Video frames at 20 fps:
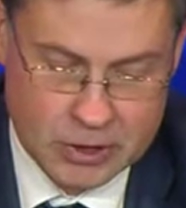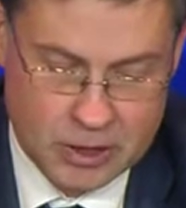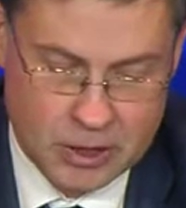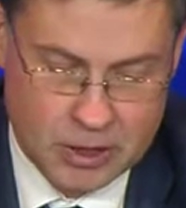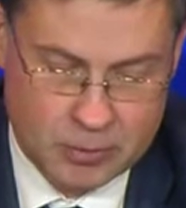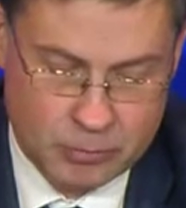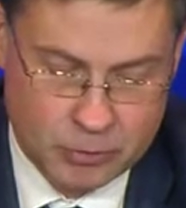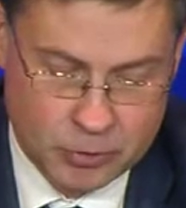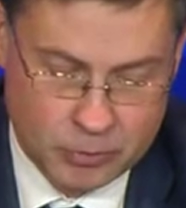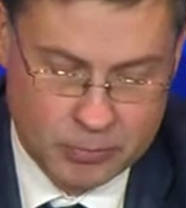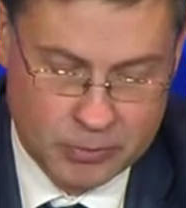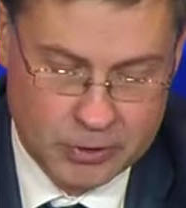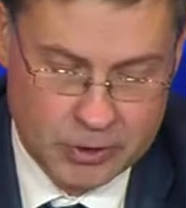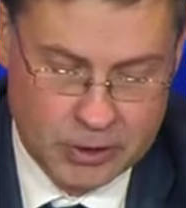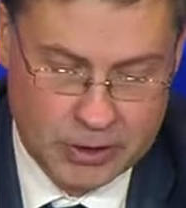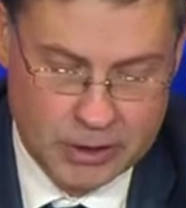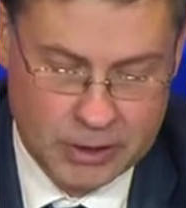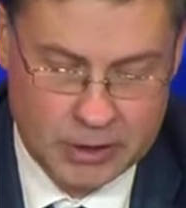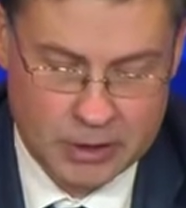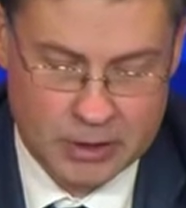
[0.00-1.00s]
are
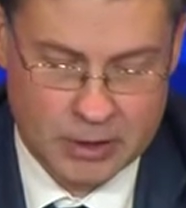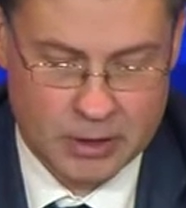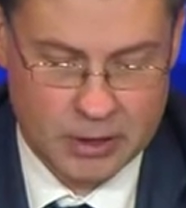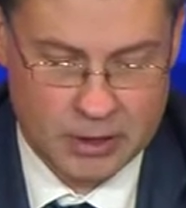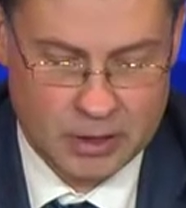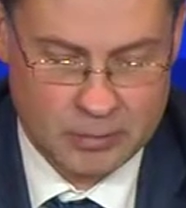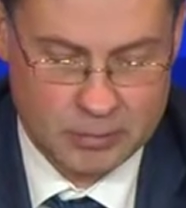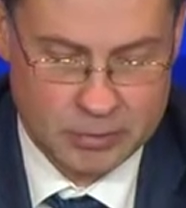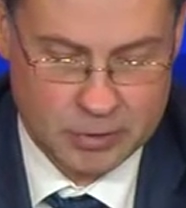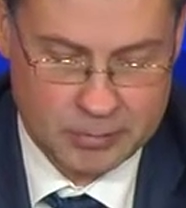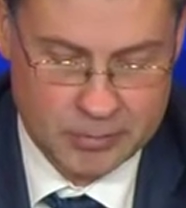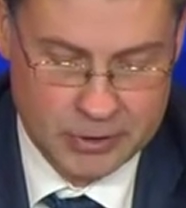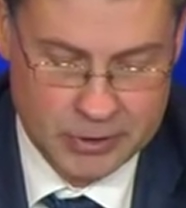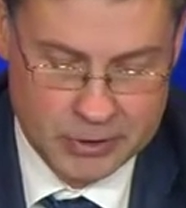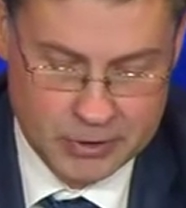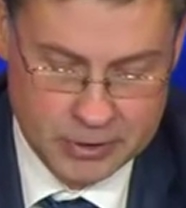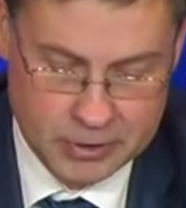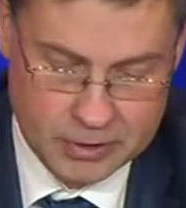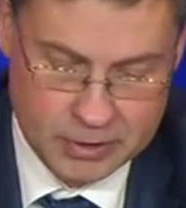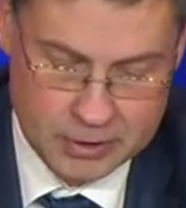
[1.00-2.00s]
properly
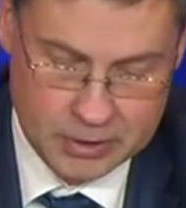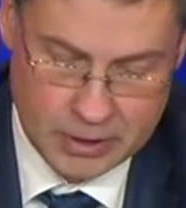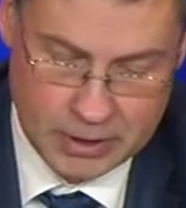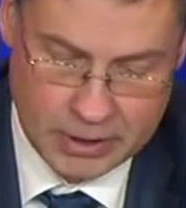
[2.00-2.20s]
implemented,